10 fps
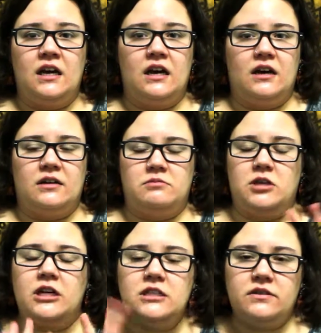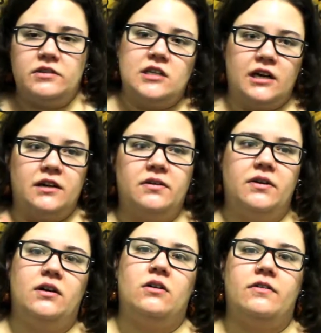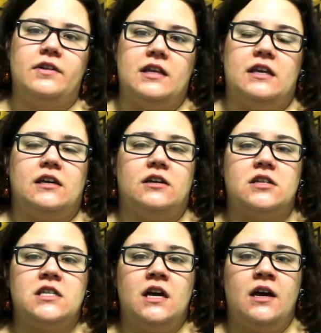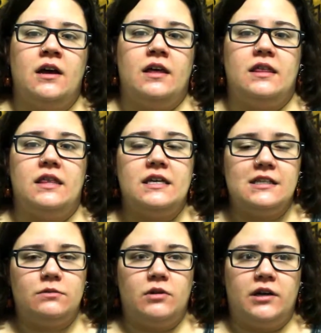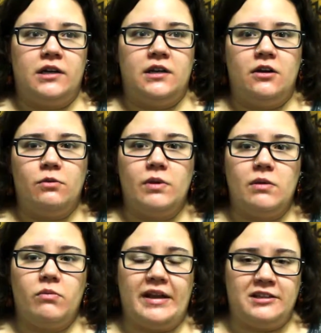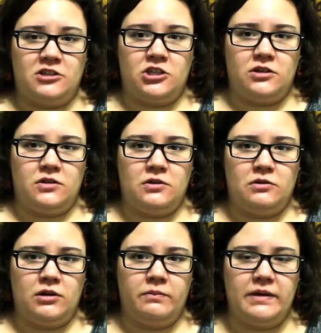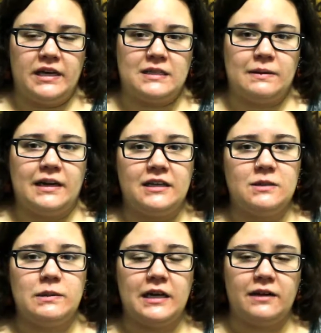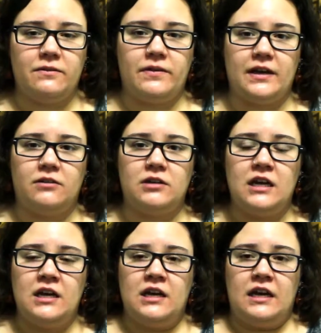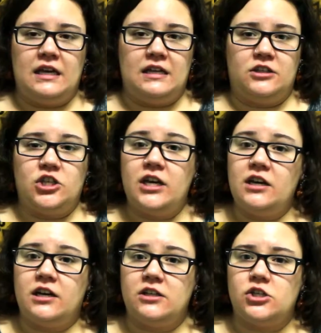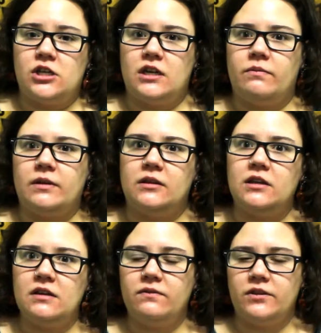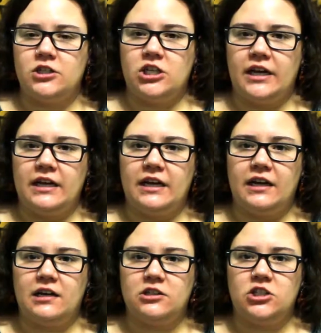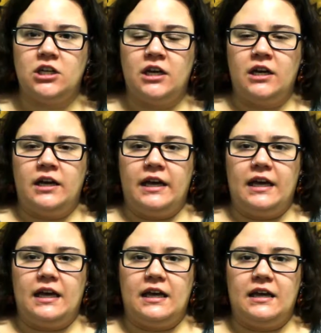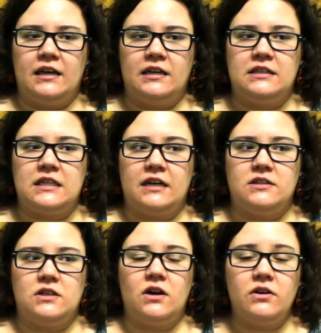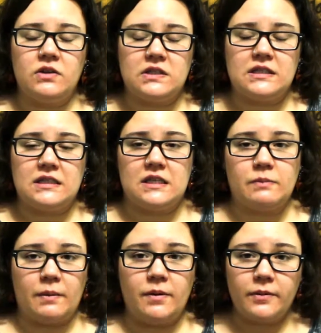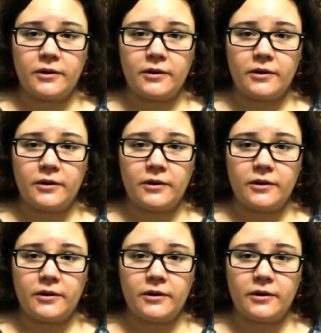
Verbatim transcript: uh, tons of stuff over the years. This one we went to because my husband had found a china hutch and I've been looking for a china hutch and I said, oh, this, this might be